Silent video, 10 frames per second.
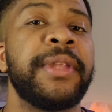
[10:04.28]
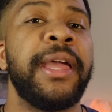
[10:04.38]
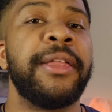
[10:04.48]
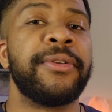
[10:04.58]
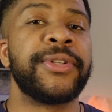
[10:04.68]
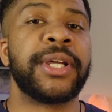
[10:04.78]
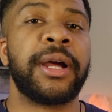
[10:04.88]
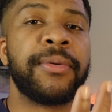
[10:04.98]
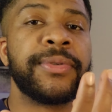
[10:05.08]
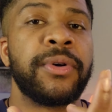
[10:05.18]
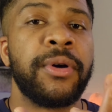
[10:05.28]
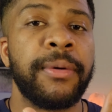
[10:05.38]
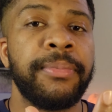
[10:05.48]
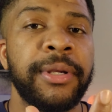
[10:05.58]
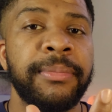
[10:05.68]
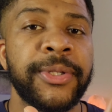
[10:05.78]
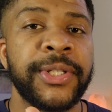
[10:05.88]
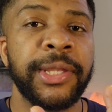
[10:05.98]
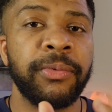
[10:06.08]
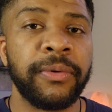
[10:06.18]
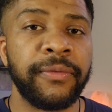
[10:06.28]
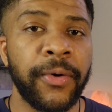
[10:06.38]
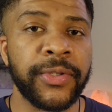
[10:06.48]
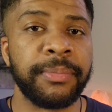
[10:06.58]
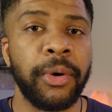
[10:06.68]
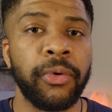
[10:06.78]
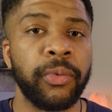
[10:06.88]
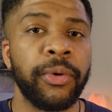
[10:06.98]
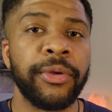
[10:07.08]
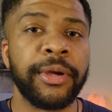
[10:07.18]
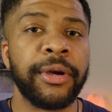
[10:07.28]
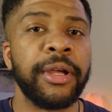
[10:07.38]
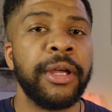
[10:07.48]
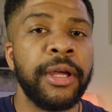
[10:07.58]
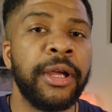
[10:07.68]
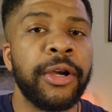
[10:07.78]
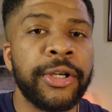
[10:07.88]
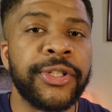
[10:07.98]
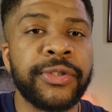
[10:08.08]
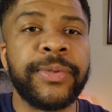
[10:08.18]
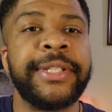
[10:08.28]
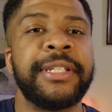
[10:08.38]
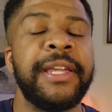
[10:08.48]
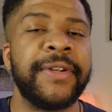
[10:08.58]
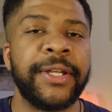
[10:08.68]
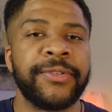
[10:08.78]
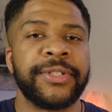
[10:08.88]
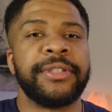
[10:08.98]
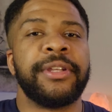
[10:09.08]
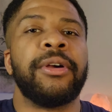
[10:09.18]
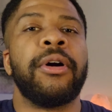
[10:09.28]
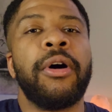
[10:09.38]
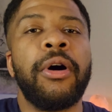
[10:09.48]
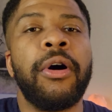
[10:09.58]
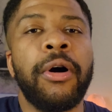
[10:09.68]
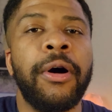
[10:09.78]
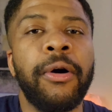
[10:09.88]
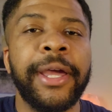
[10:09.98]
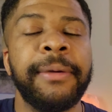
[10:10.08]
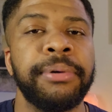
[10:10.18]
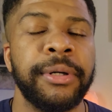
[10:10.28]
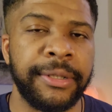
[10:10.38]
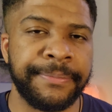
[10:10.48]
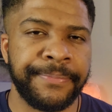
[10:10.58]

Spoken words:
and their chakras are pretty much in the reverse mode where they're just receiving energy. They're all input.